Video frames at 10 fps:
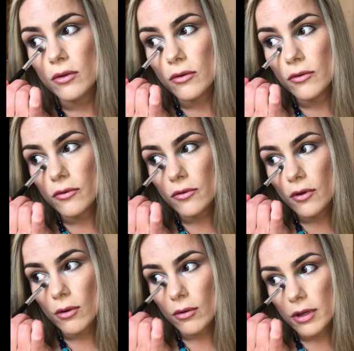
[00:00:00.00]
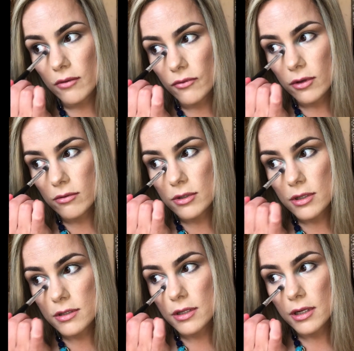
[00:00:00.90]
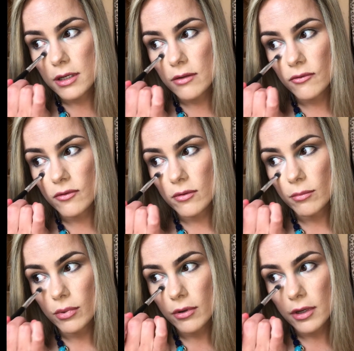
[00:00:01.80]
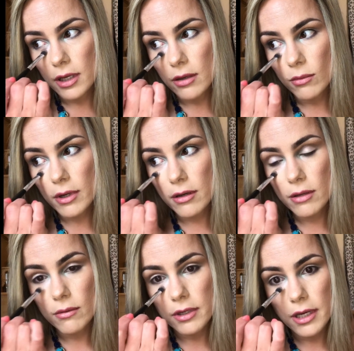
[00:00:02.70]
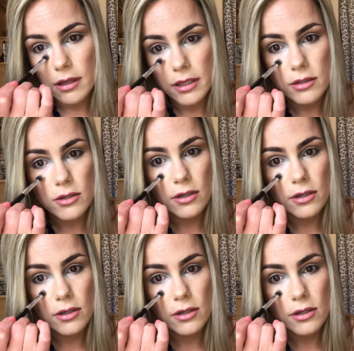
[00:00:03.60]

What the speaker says: So if you just kind of put it where you would get like dark